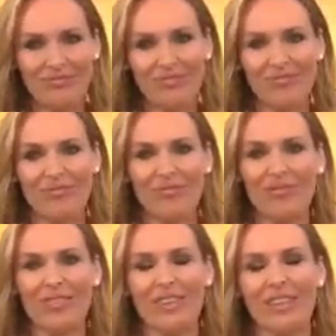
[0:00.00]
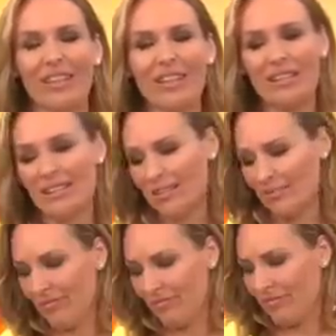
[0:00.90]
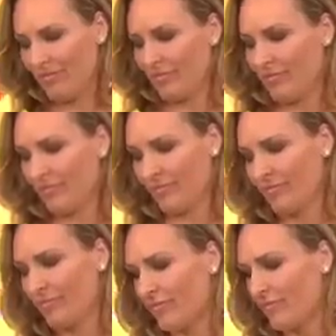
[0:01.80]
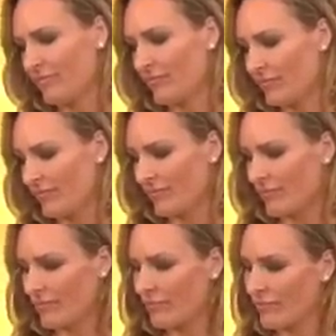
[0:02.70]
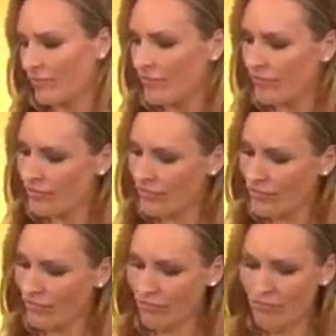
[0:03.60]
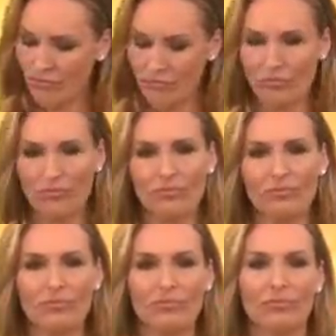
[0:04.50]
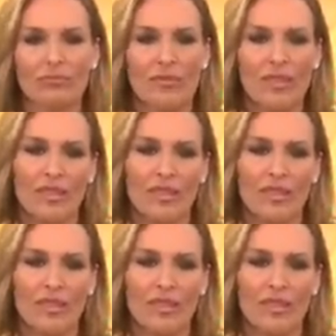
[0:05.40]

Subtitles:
[no speech]